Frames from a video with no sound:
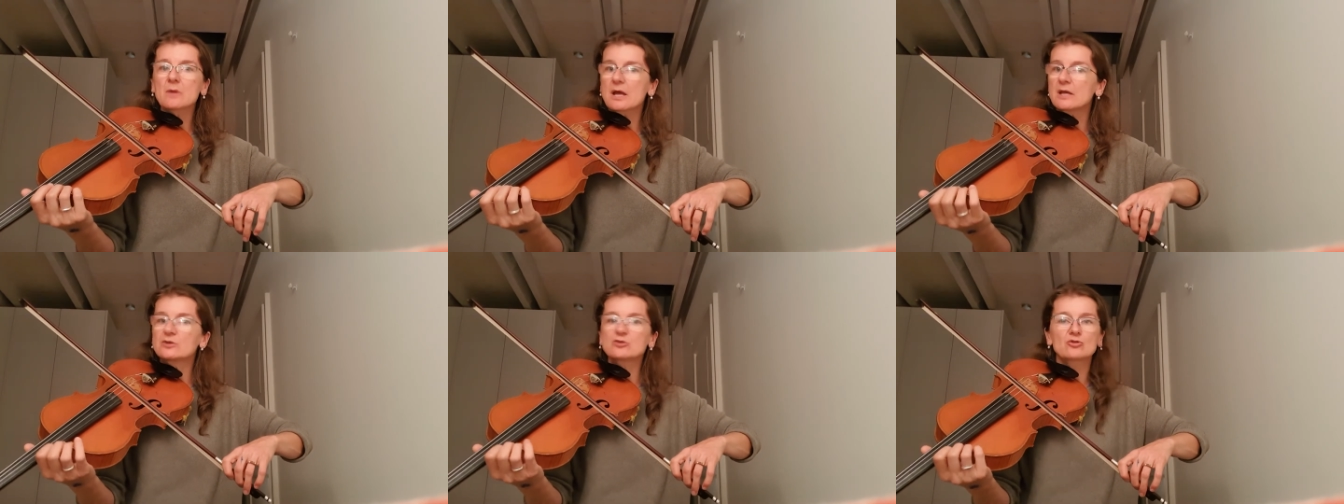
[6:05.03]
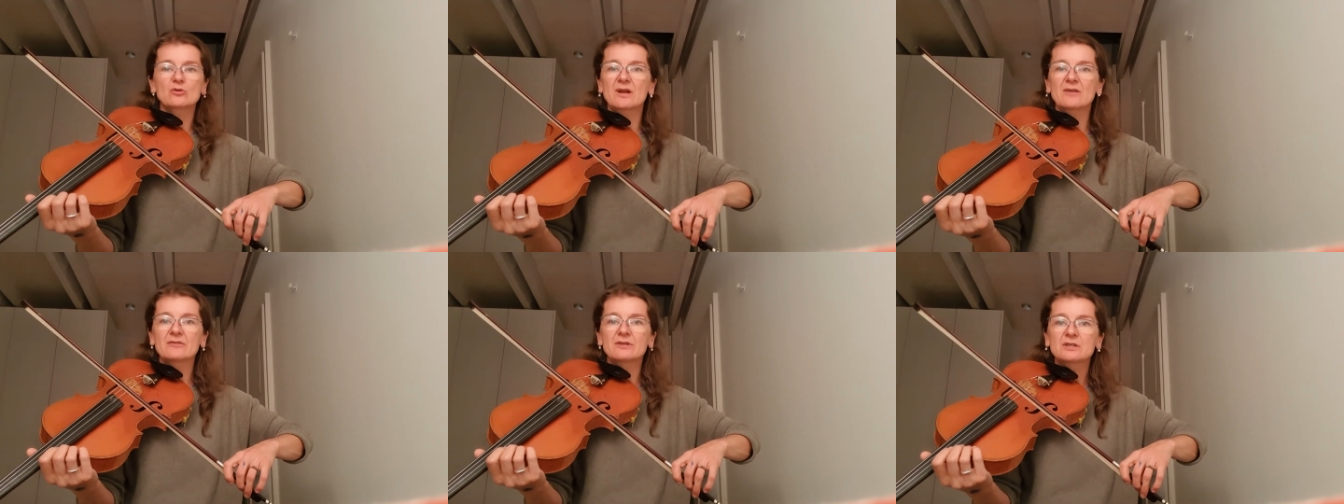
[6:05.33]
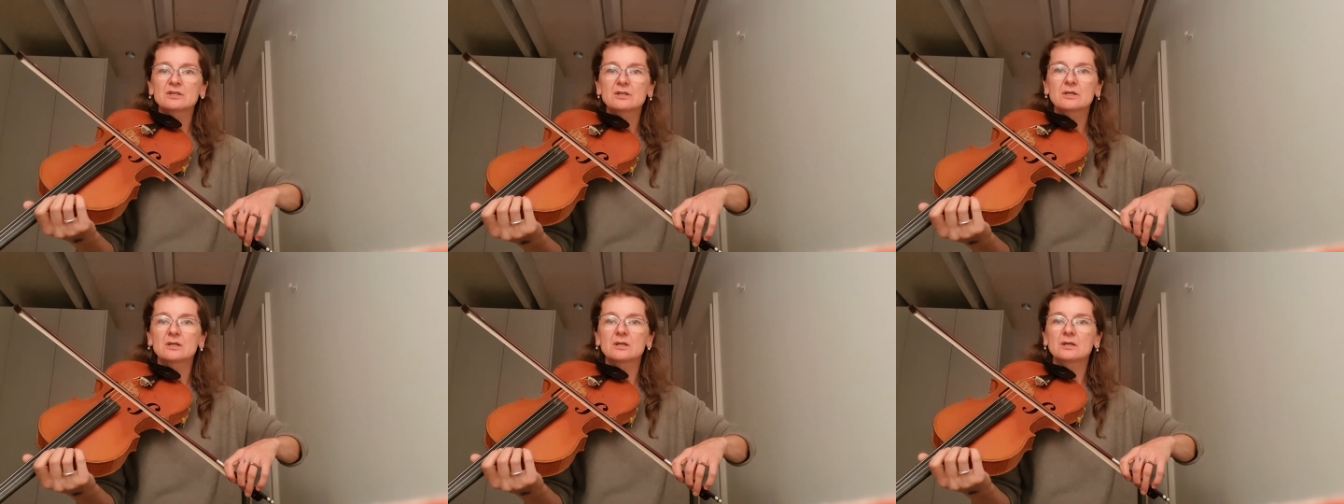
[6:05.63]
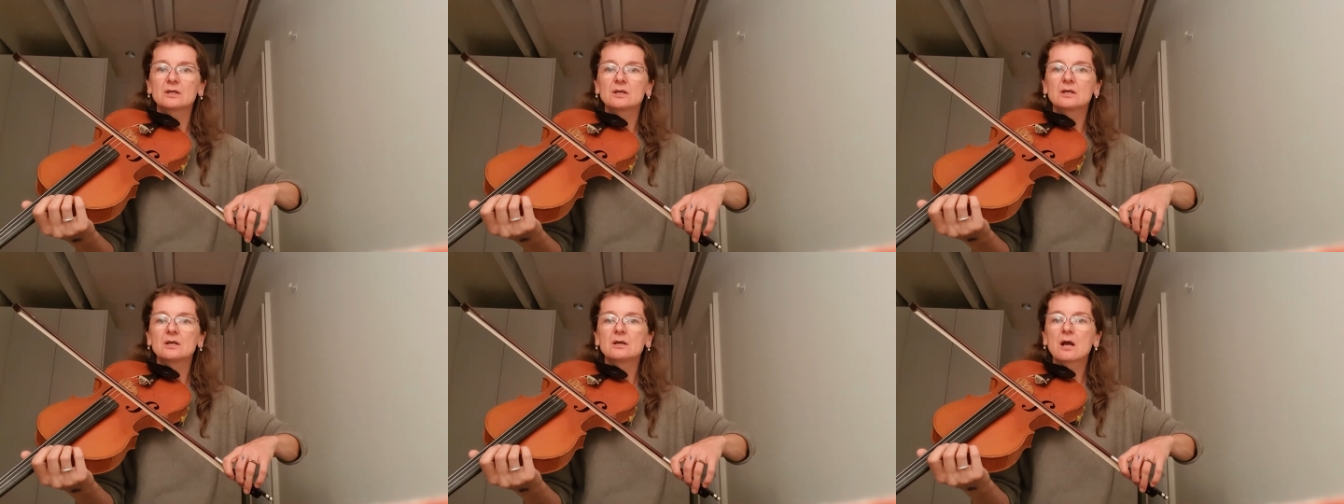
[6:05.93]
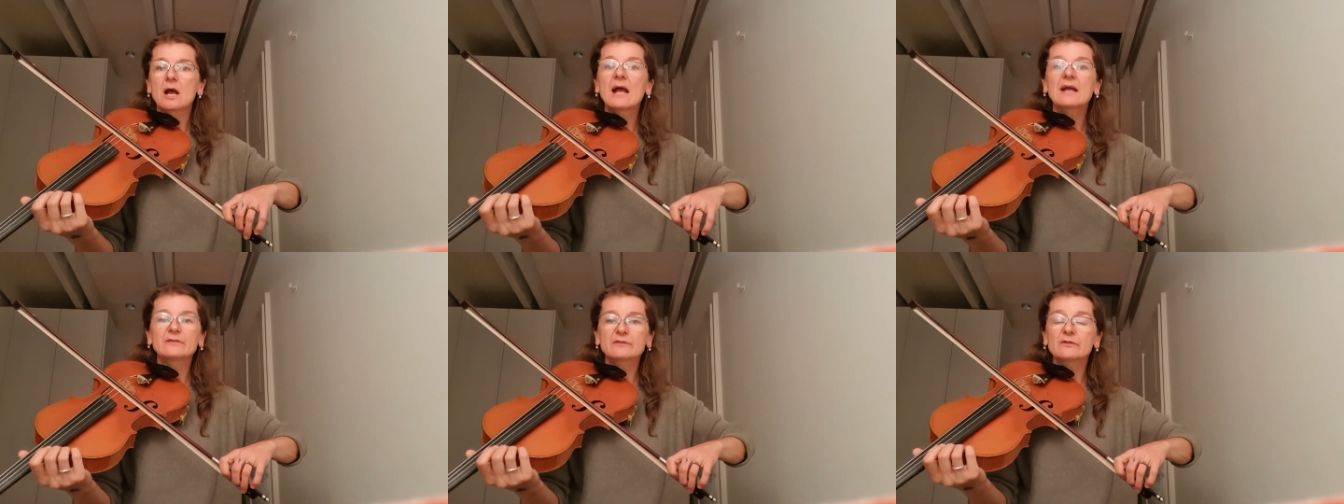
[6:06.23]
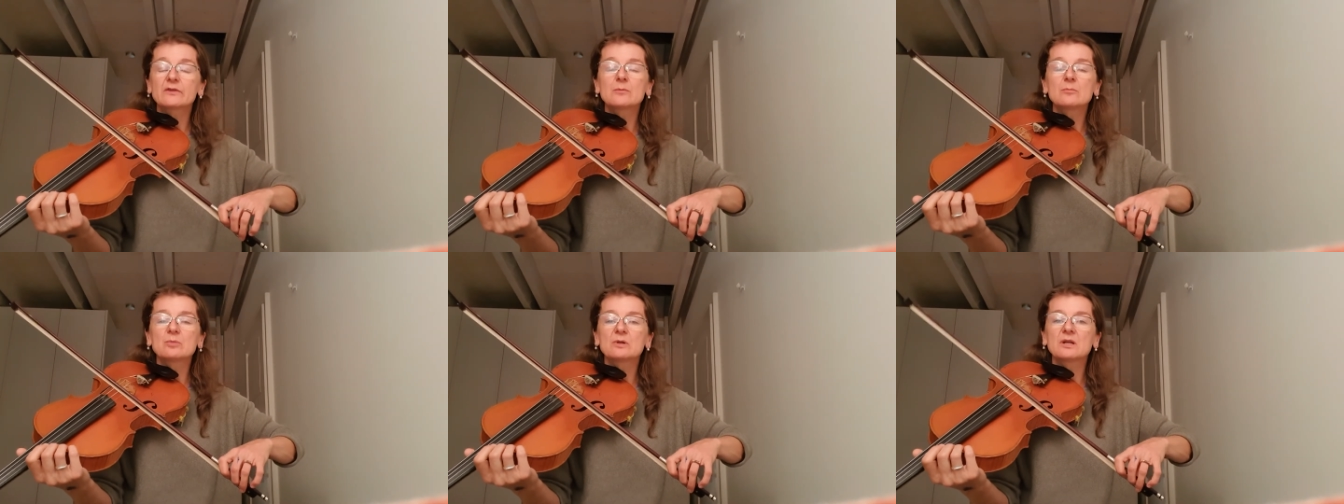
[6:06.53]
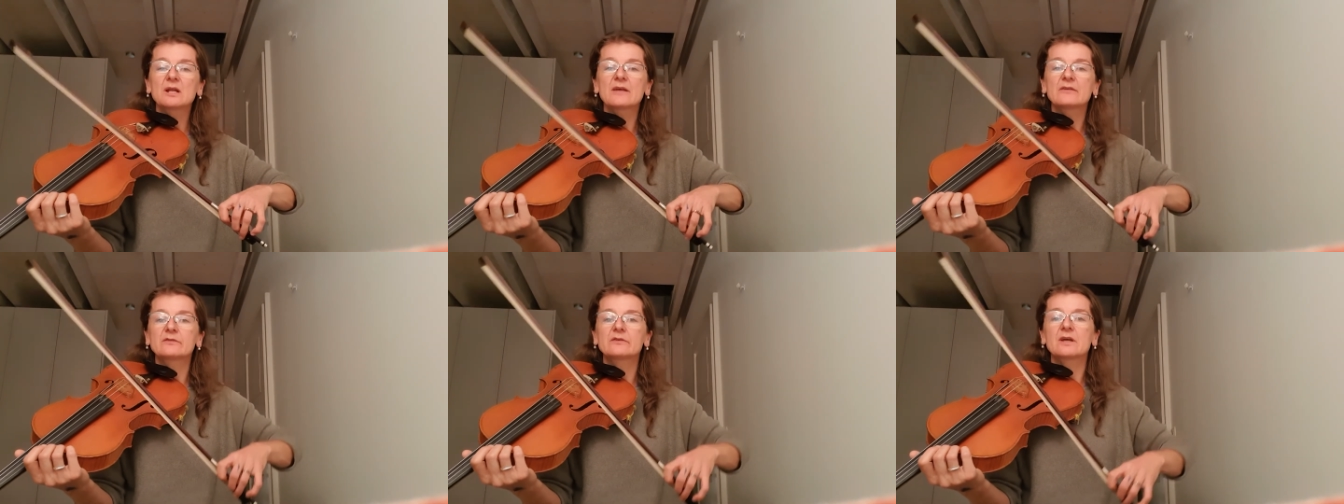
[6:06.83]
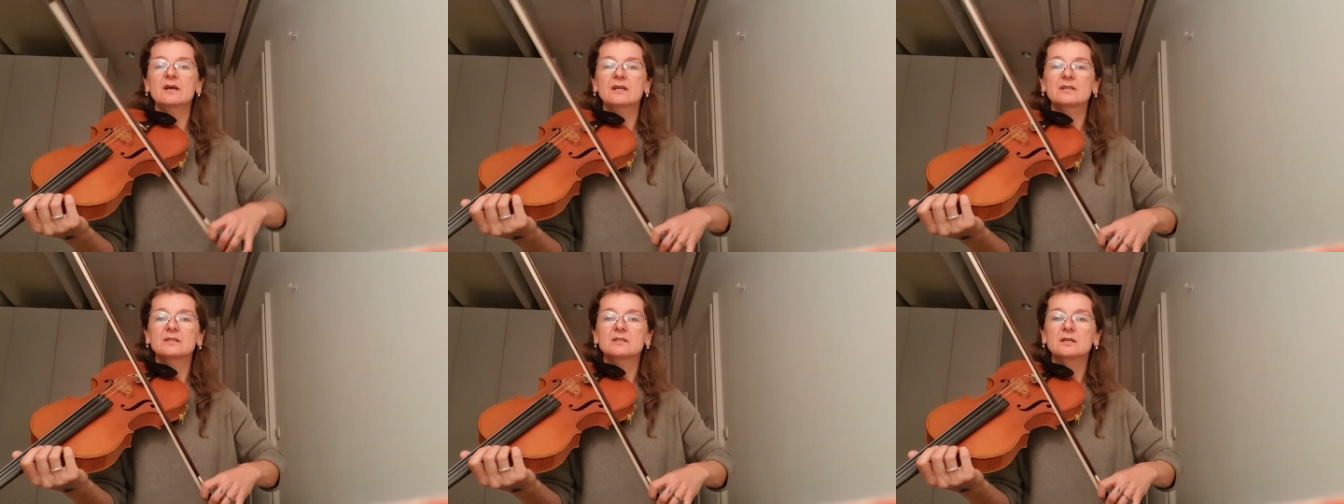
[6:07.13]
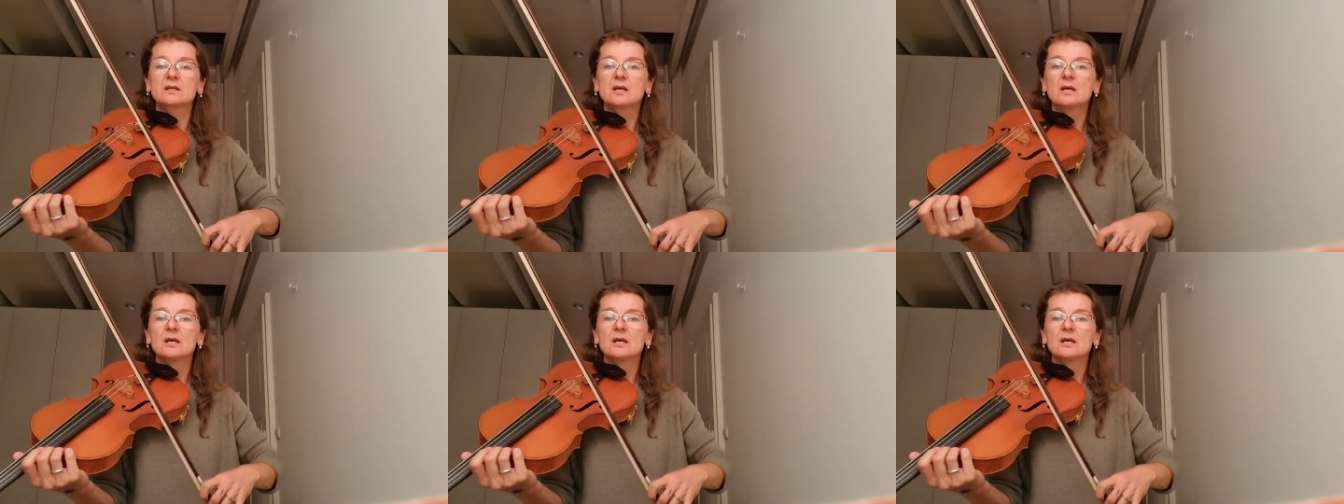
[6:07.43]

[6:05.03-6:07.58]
and gravity. As simple as that.